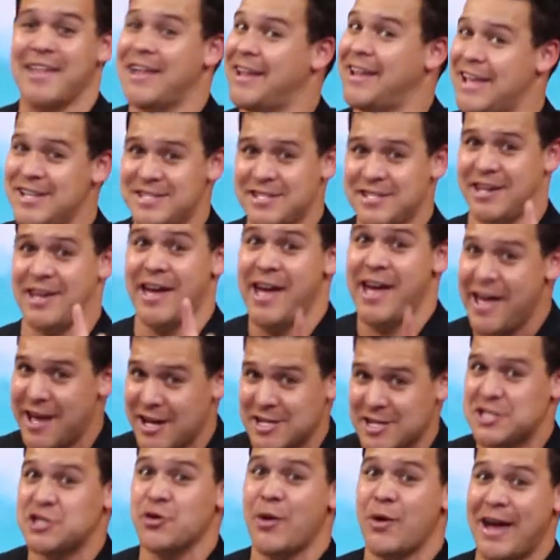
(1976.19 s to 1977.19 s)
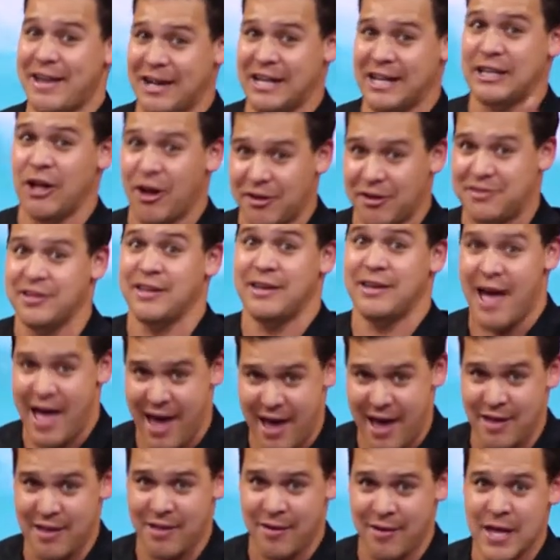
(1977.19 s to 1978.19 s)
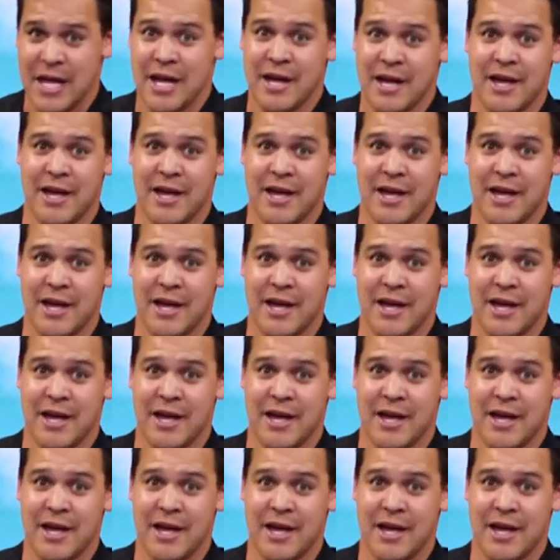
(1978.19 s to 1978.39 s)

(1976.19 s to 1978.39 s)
and he's a king, so he had a lot to gain.